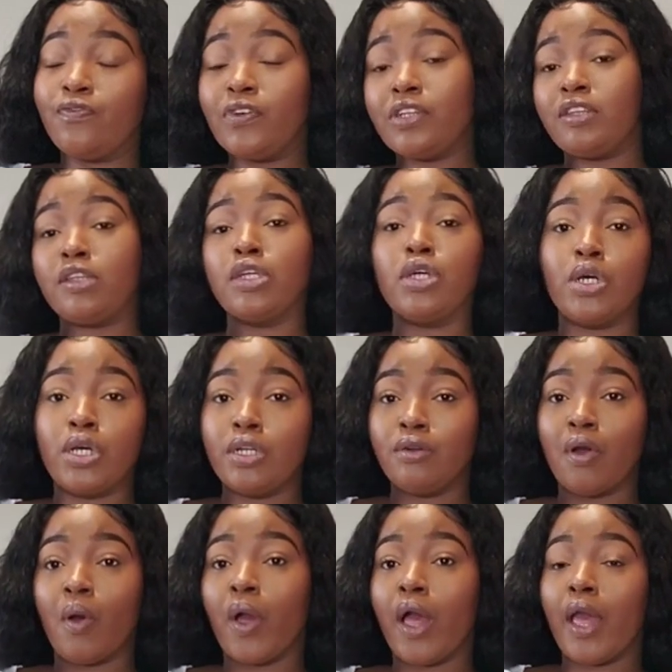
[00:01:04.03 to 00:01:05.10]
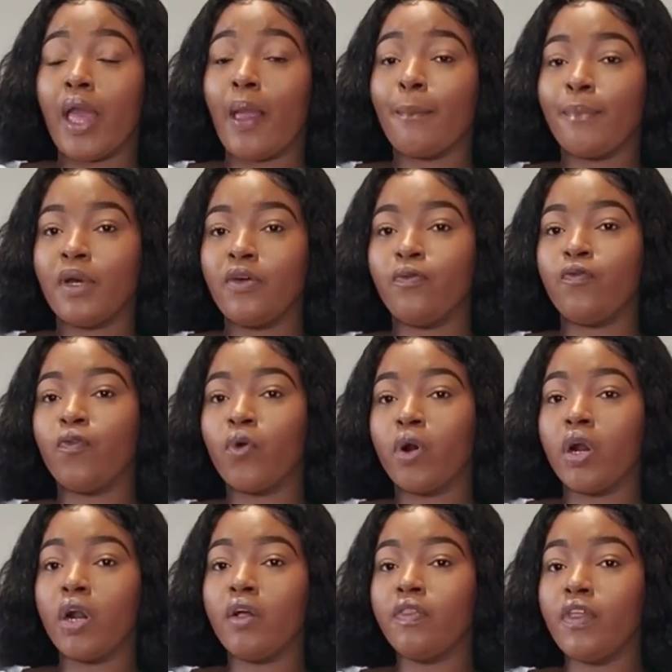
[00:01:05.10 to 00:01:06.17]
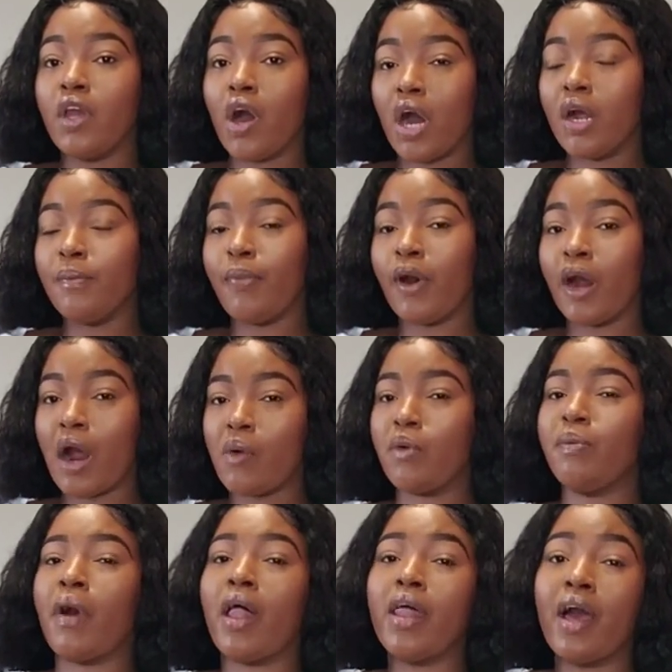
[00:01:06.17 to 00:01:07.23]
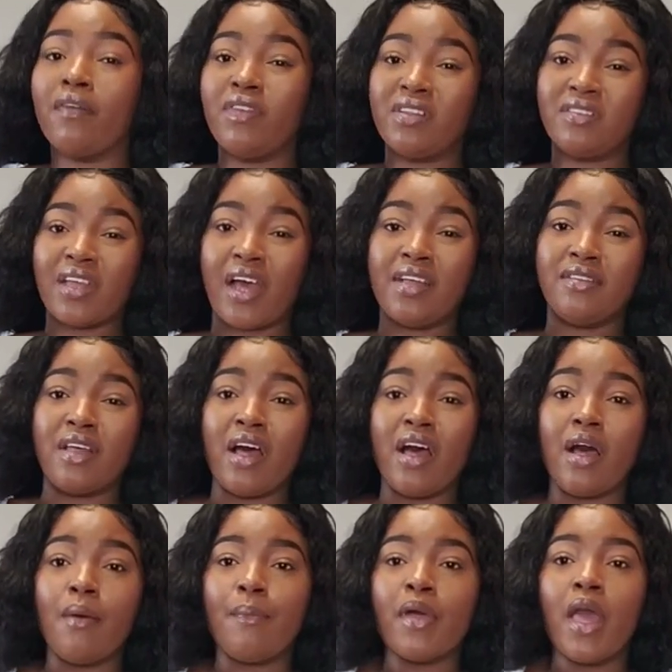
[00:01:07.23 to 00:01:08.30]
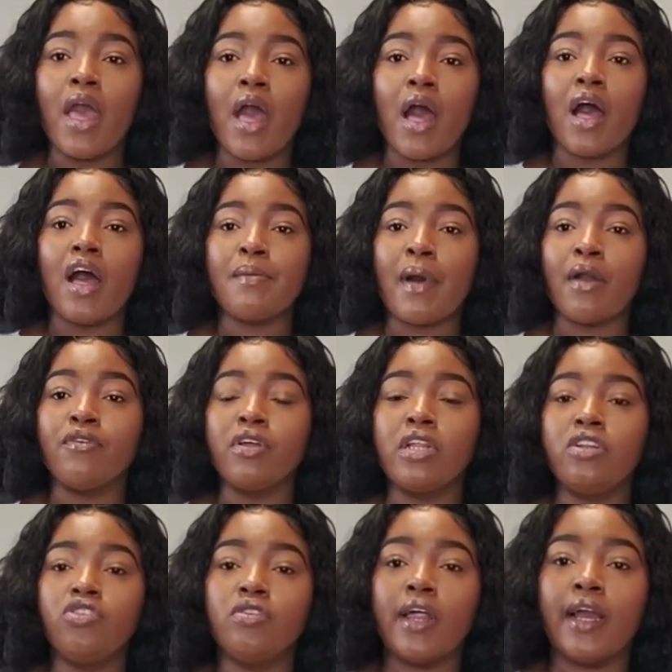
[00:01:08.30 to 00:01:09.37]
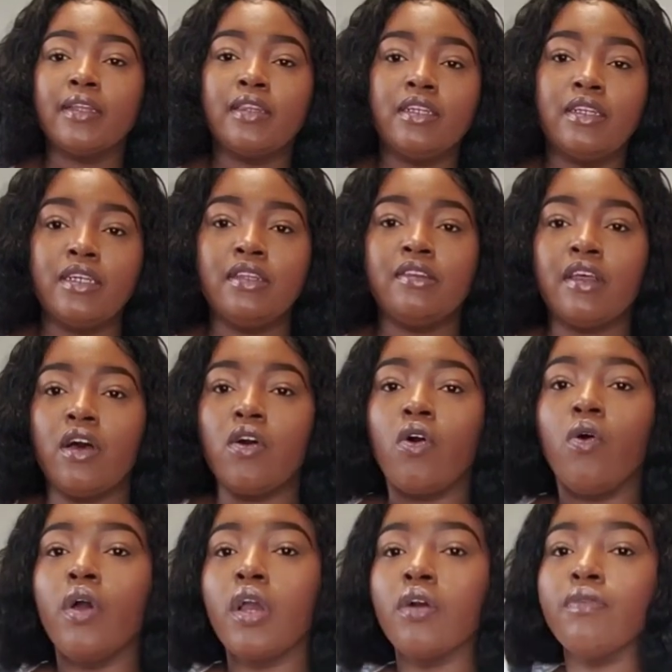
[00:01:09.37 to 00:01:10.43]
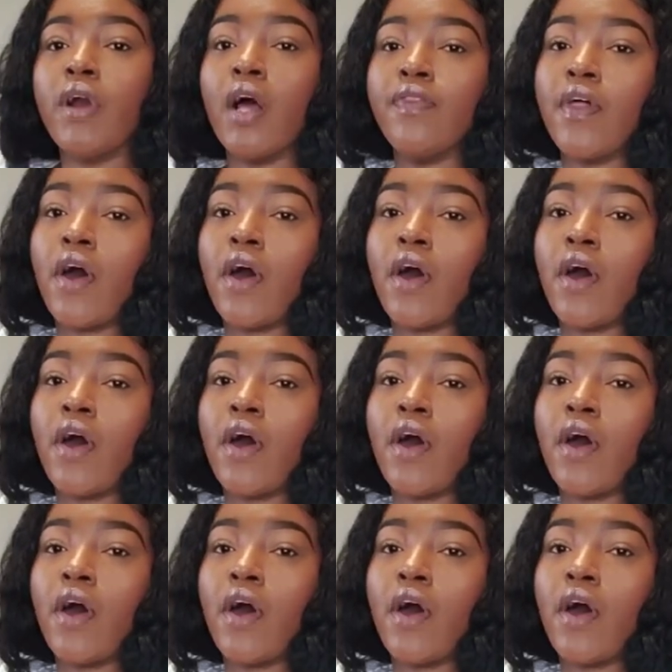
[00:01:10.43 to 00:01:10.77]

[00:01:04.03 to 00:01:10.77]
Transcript: fits good, okay? But for the arm part, I would probably have to size up. Um, I really do like the detail going around